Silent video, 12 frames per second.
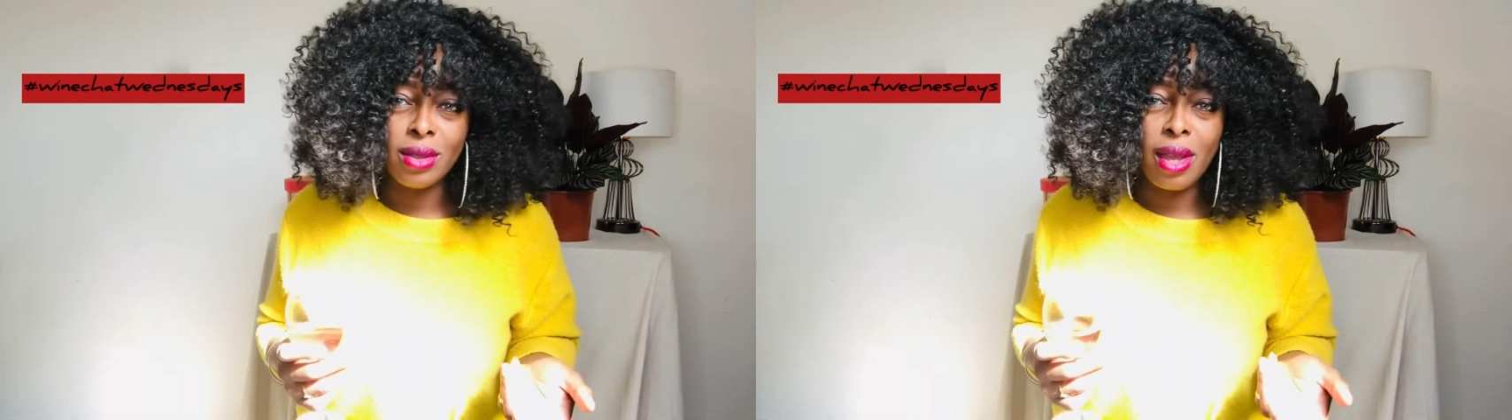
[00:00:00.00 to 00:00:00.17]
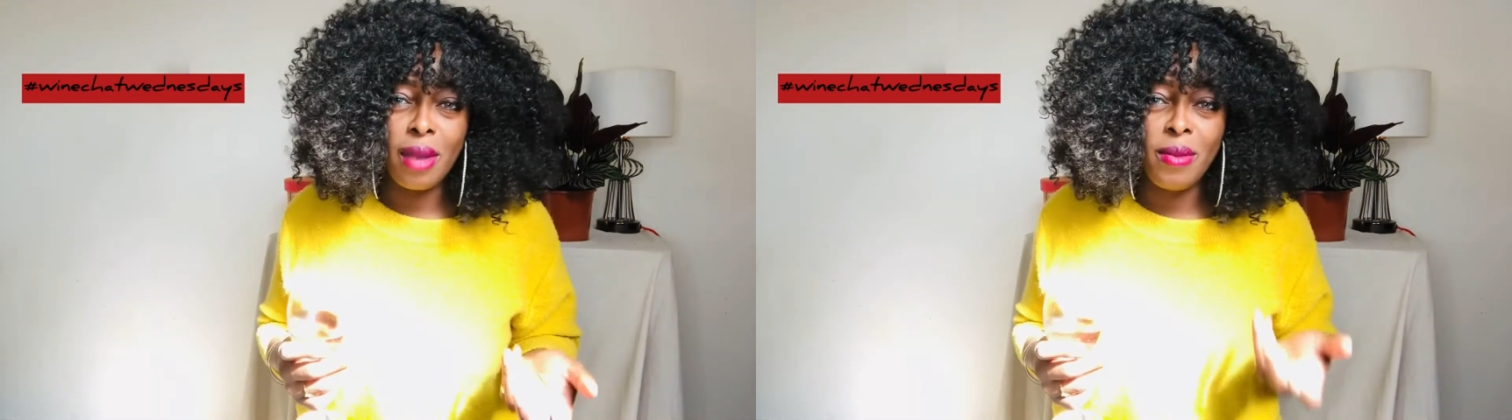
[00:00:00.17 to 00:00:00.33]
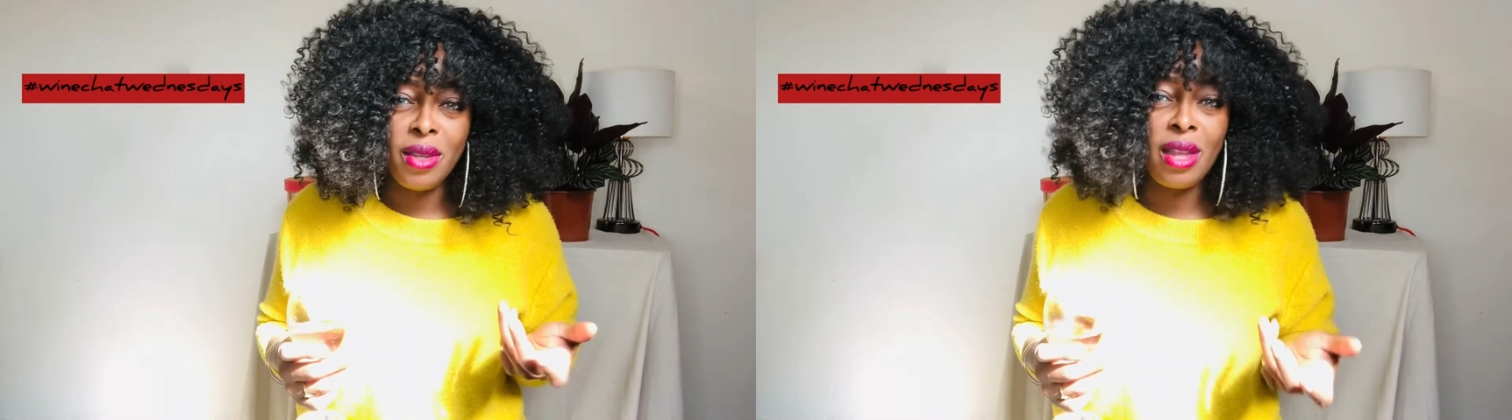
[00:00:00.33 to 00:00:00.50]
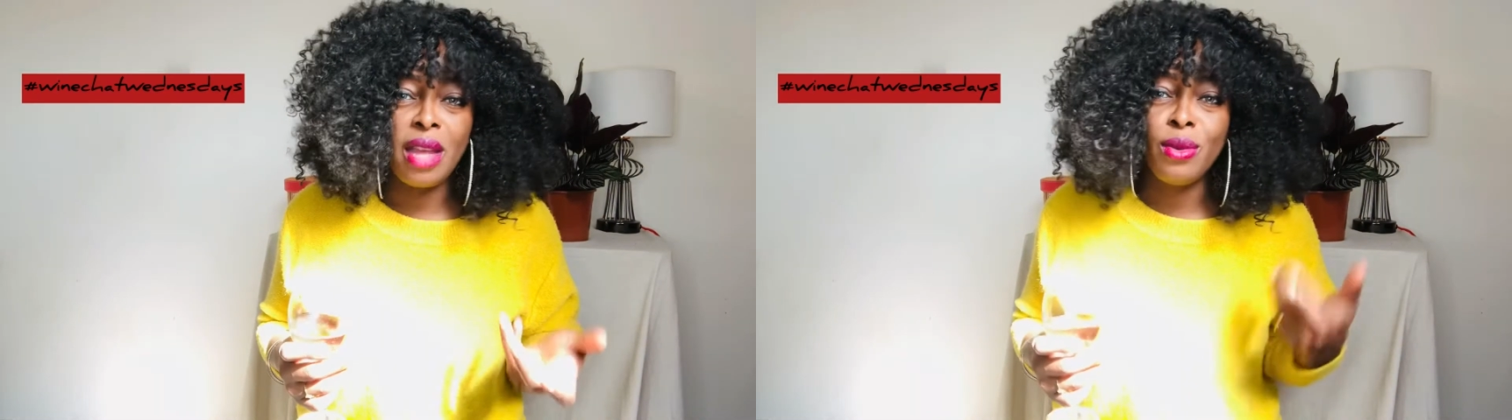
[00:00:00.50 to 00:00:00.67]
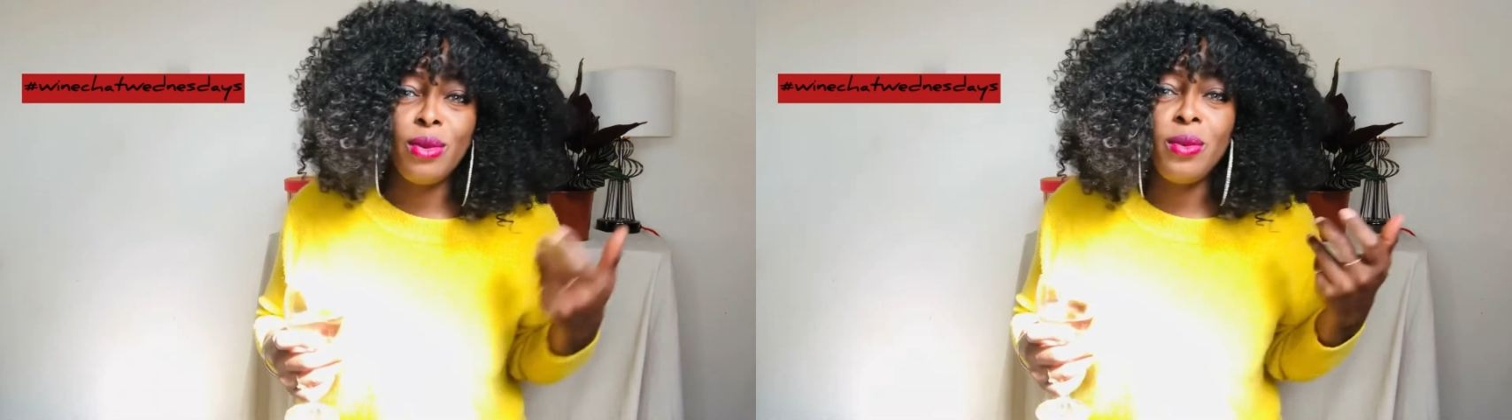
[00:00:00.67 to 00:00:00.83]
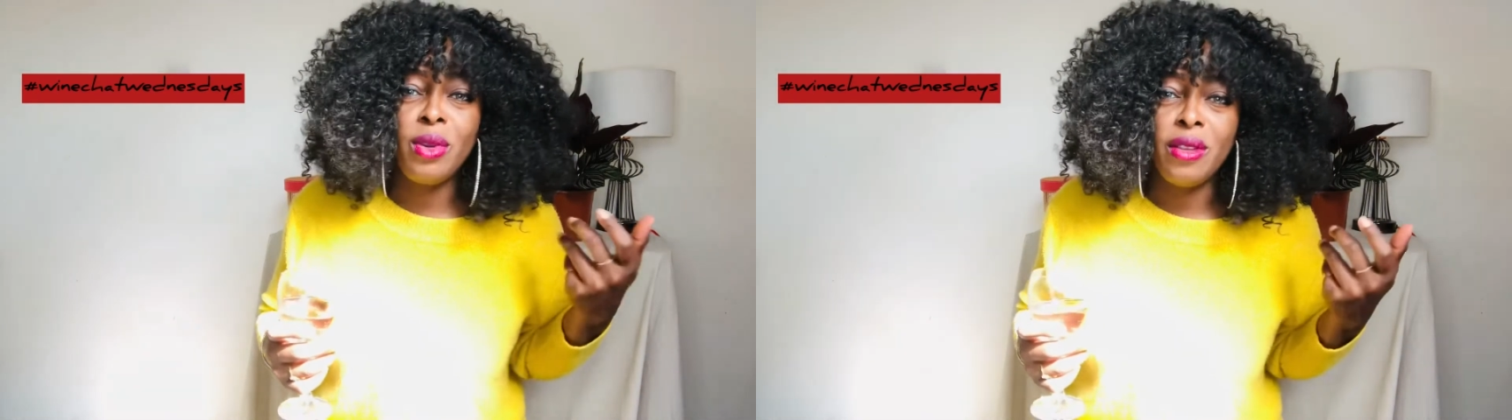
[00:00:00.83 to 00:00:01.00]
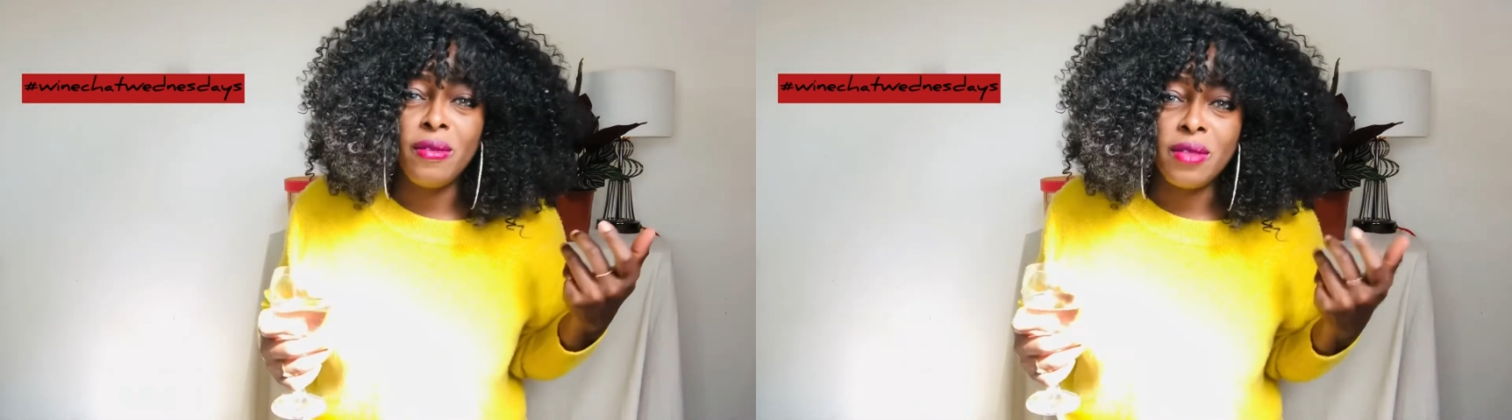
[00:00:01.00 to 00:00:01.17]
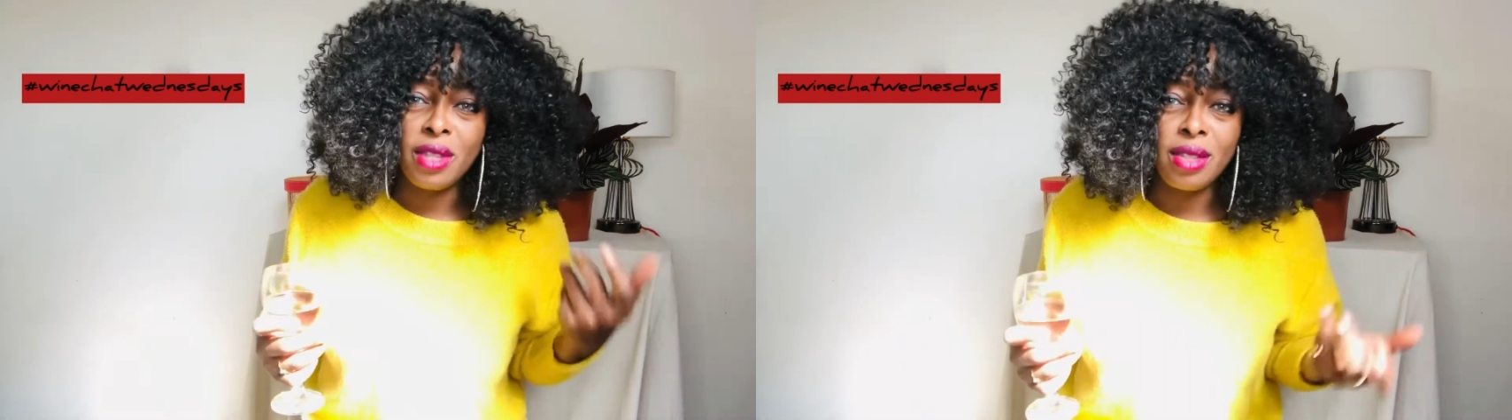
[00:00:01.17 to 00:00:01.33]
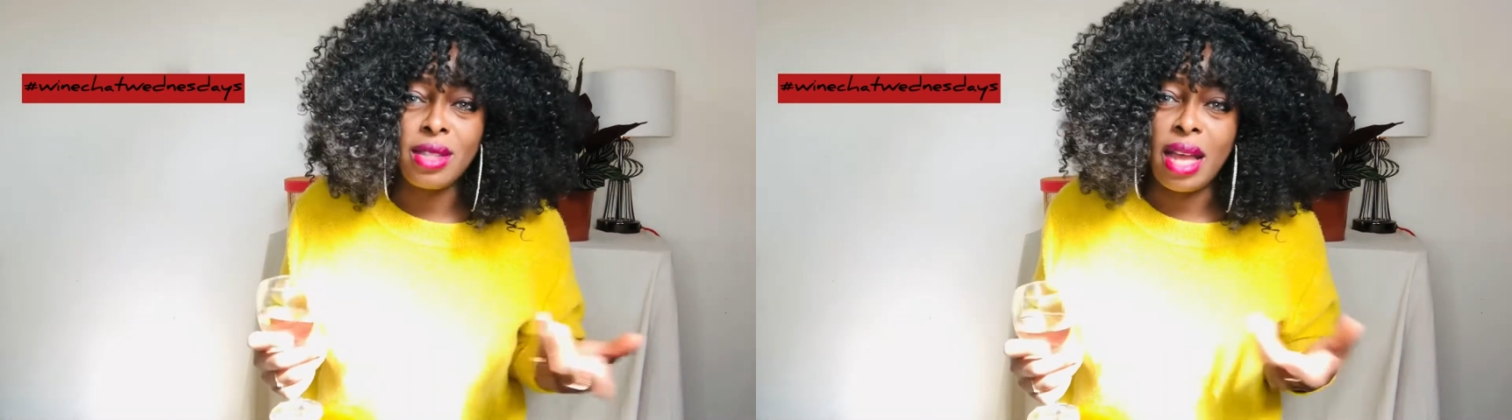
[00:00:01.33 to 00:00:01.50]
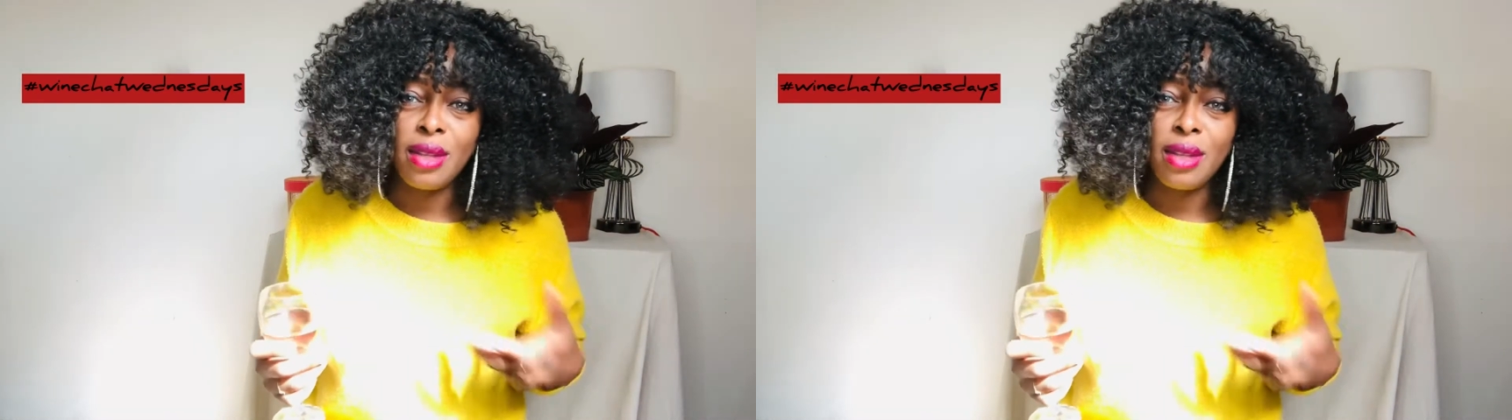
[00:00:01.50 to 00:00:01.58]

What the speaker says: I mean, I don't know what you've said to her.